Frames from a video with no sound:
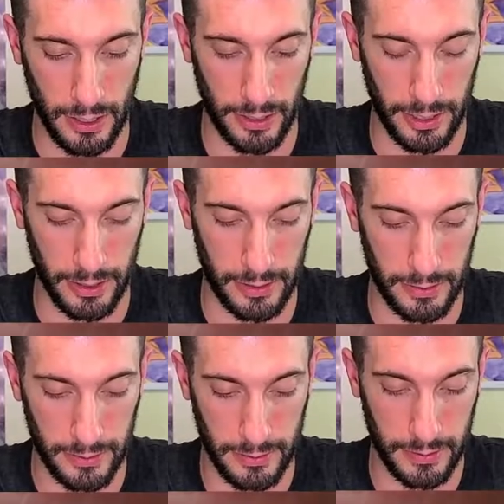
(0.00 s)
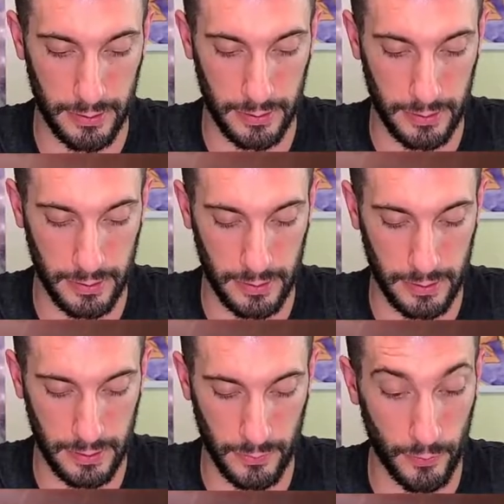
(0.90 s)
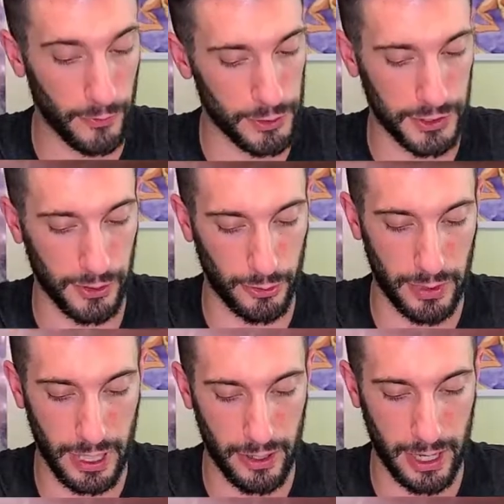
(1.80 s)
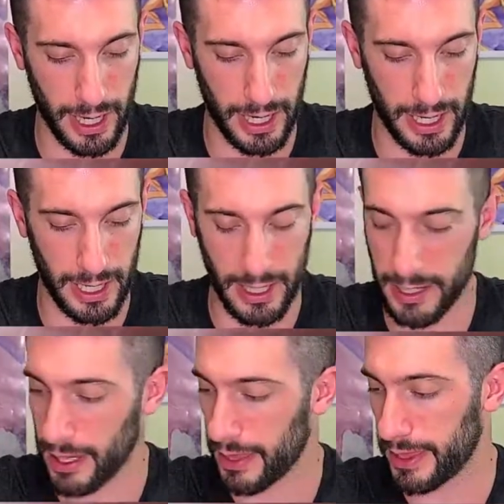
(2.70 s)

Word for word: All right, reverse all the rare and